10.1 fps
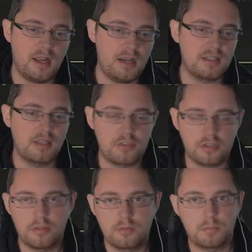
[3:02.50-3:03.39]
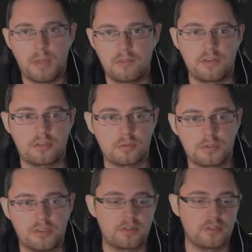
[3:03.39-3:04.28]
and it gives you spell and physical
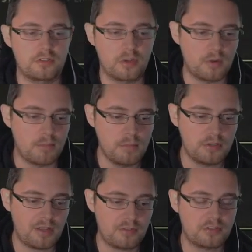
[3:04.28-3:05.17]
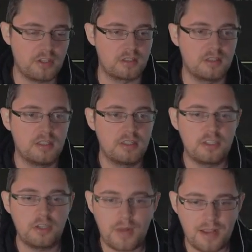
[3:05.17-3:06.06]
resistance. So a must-have skill.
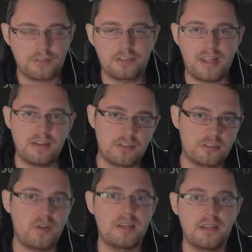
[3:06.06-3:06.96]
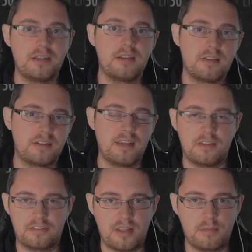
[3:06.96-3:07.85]
You don't have to stand inside it to
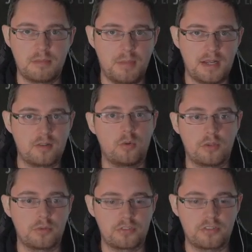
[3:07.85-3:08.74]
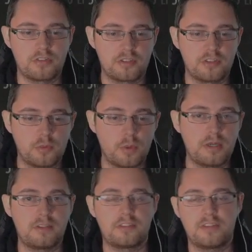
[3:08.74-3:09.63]
get the stamina back or the resistances. You
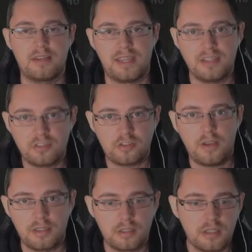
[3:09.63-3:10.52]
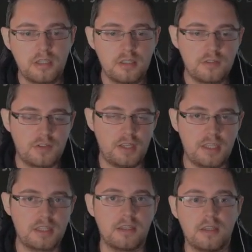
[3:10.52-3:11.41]
only need to stand inside for the
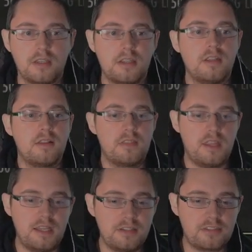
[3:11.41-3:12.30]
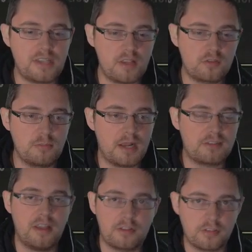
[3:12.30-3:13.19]
healing. The healing scales with
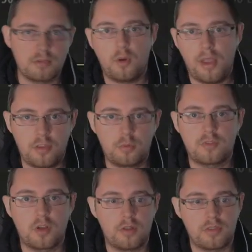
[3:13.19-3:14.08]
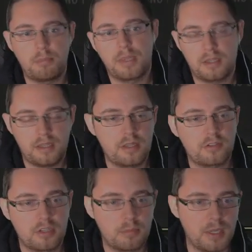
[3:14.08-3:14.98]
max health, so the more health we've got, the bigger the
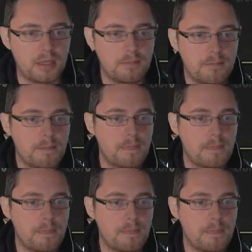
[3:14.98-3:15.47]
heal's going to be.